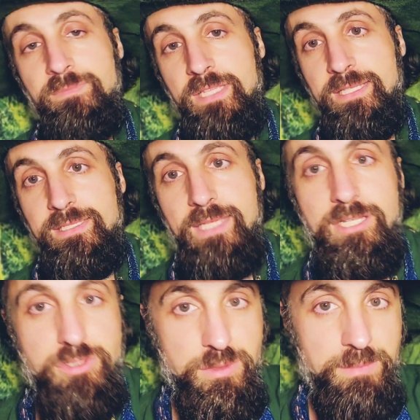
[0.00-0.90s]
the
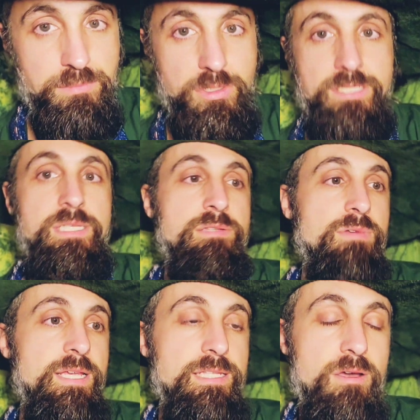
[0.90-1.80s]
ancestral imprinting,
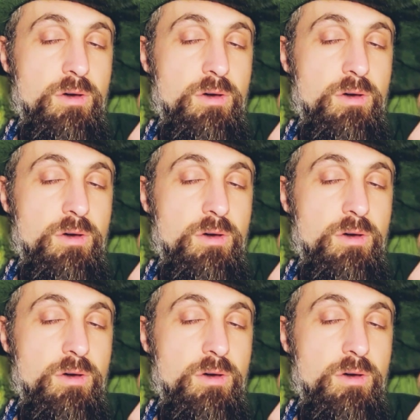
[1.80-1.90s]
right?